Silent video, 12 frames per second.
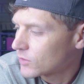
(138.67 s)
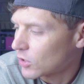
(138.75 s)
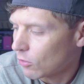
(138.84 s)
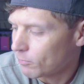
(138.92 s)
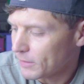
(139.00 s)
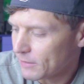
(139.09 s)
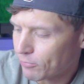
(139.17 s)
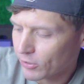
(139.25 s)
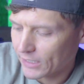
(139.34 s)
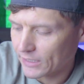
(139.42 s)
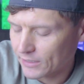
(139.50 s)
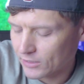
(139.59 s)
Don't be
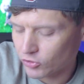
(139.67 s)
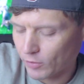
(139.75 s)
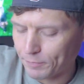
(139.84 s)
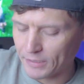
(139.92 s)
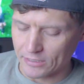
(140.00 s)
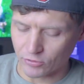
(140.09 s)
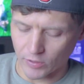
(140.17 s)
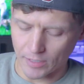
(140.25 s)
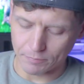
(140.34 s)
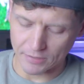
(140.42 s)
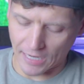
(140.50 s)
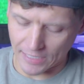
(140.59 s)
bringing the drippity
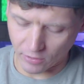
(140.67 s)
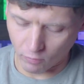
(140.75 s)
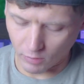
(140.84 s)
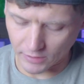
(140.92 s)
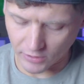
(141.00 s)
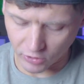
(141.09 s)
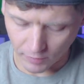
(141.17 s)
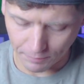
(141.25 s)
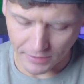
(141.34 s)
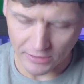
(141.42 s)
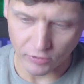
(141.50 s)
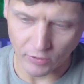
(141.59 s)
drips. I don't want the drippity